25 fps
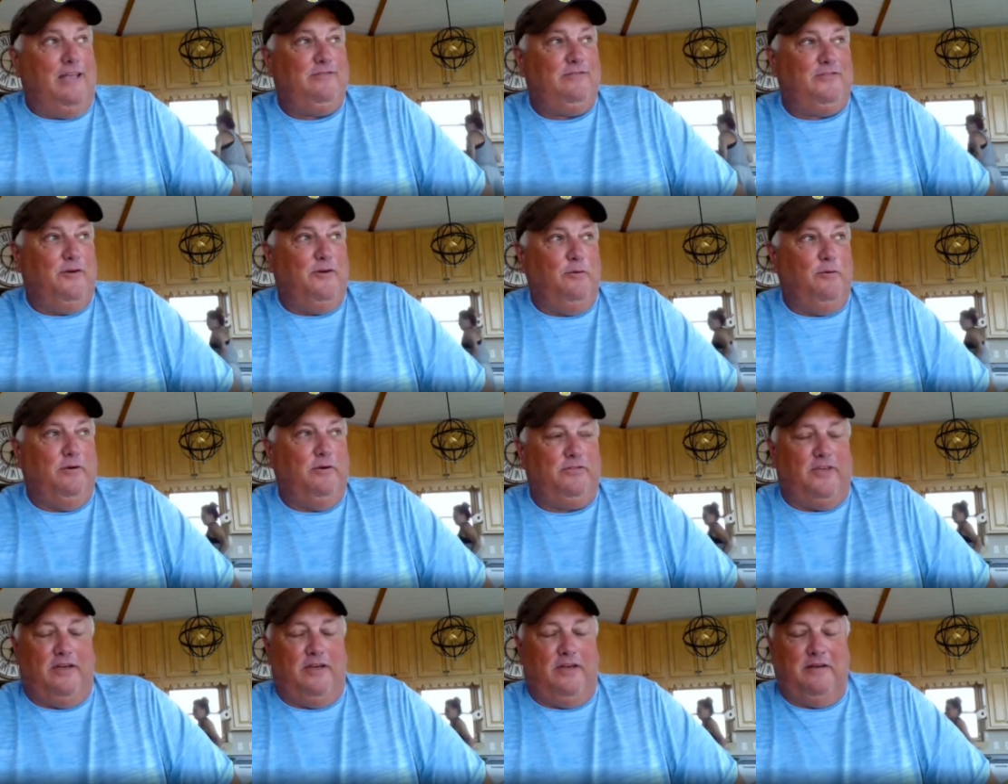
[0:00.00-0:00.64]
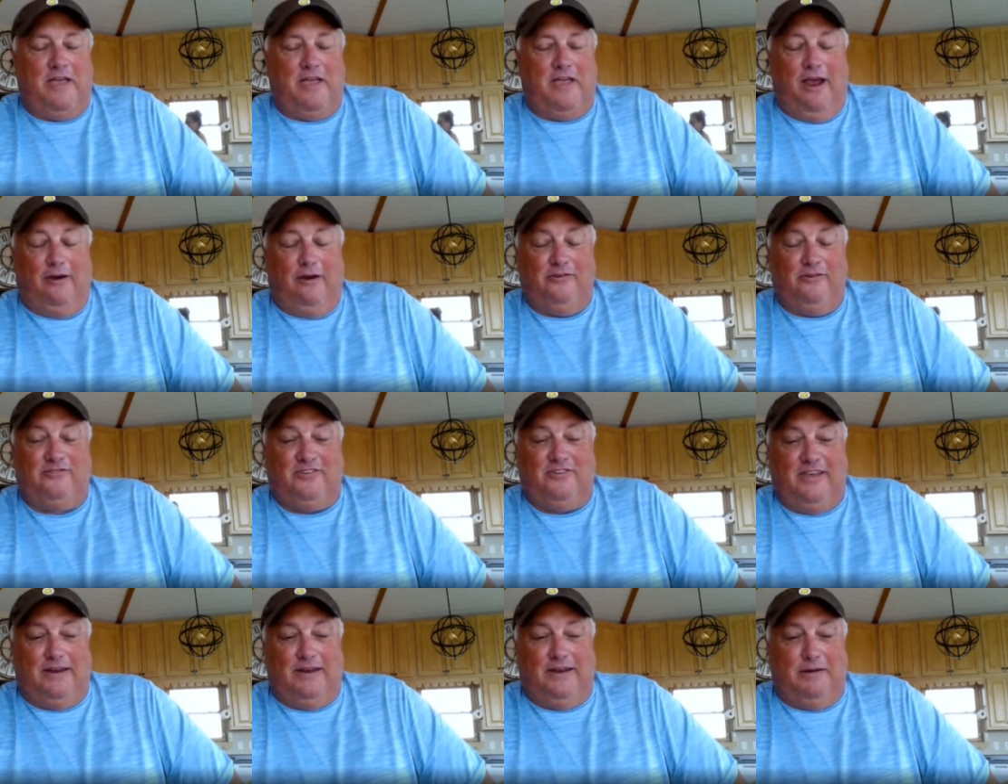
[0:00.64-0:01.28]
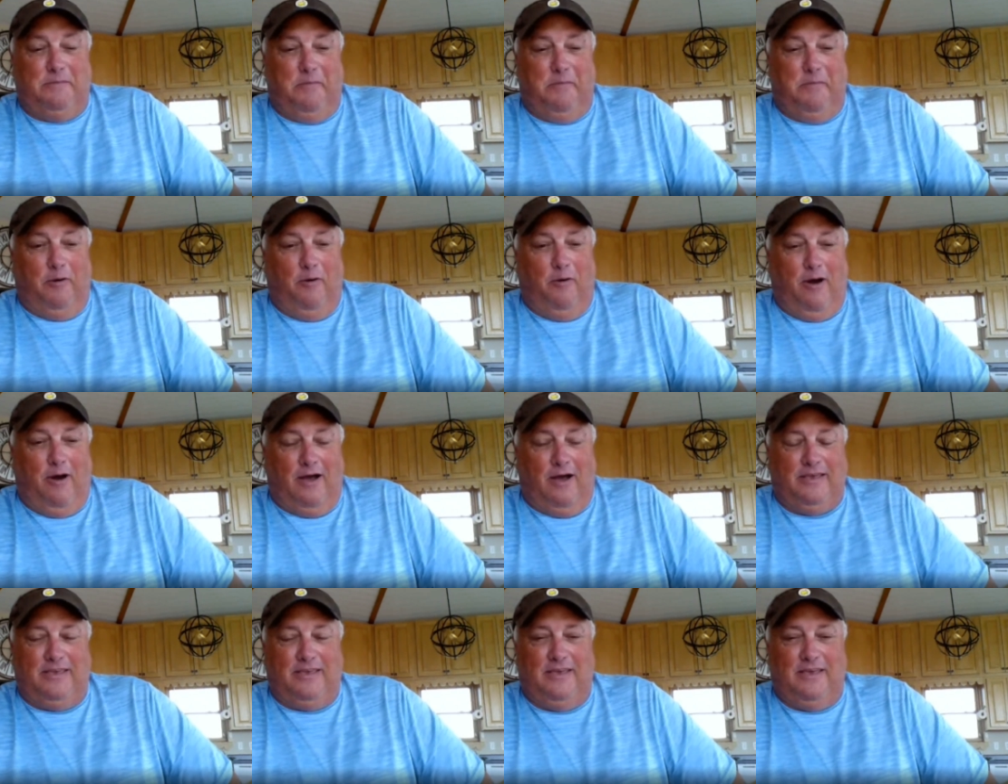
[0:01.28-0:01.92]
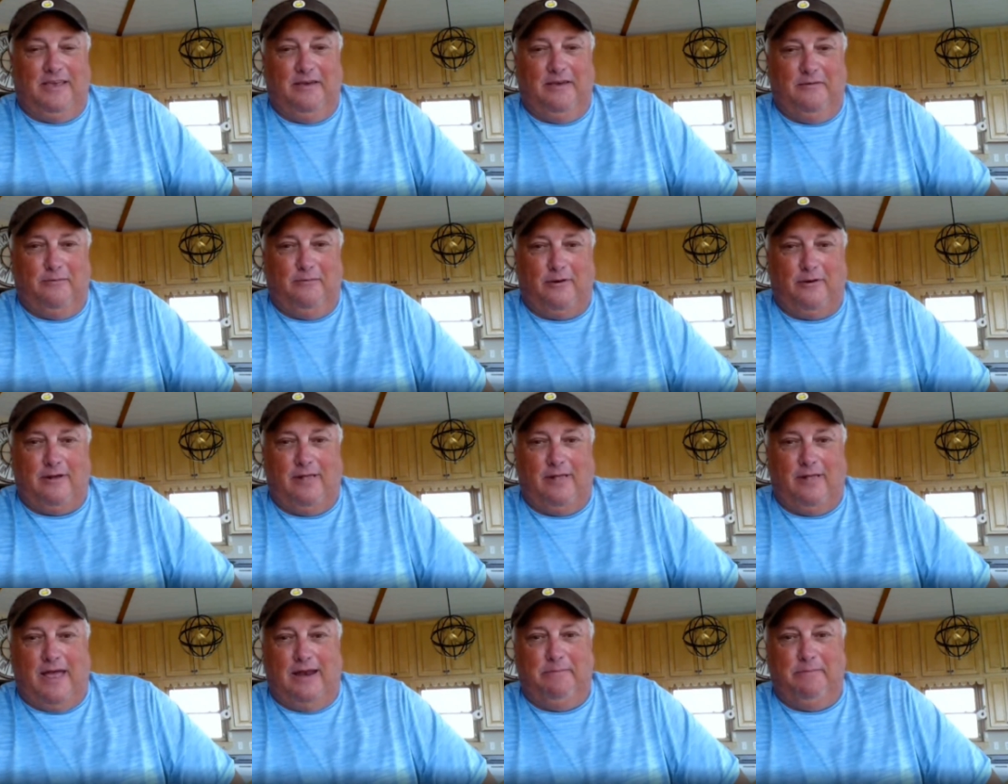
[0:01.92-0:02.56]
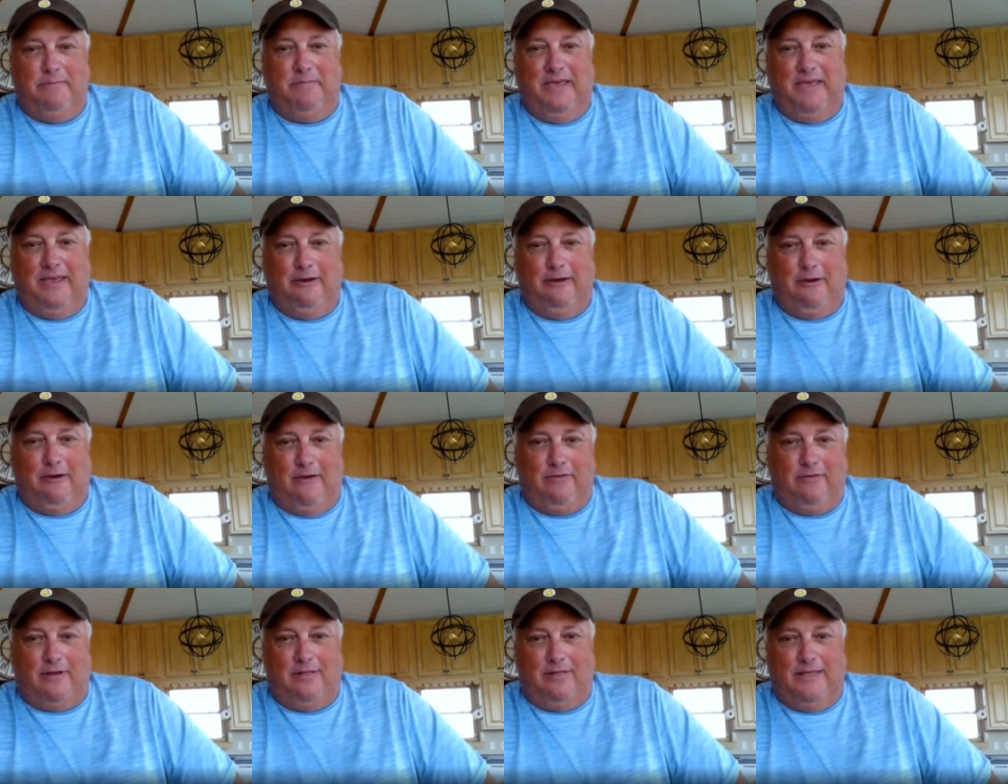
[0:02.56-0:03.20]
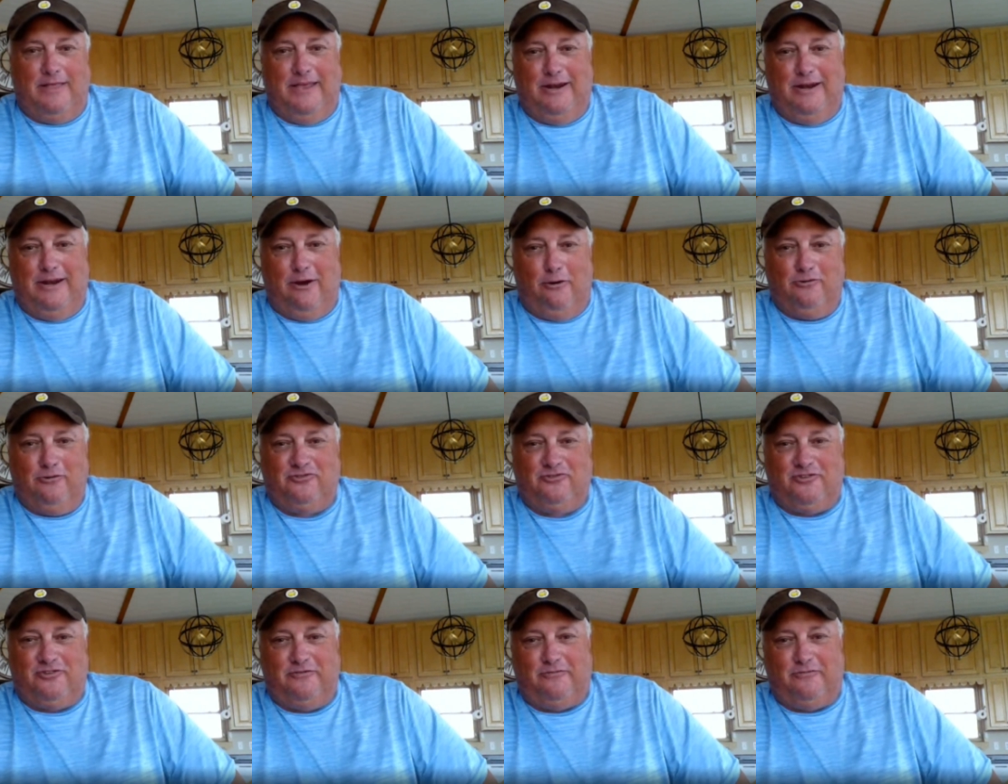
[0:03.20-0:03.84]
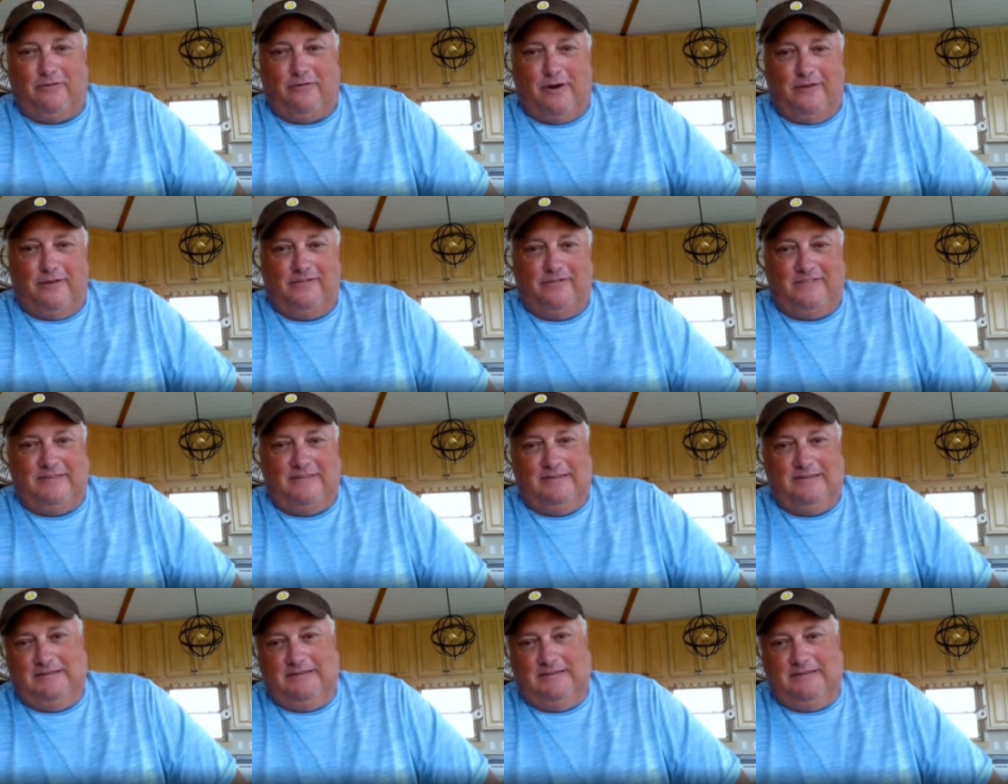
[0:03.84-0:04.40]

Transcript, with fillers: too with the air scene in Milwaukee. We're glad to be here on the clean ocean front.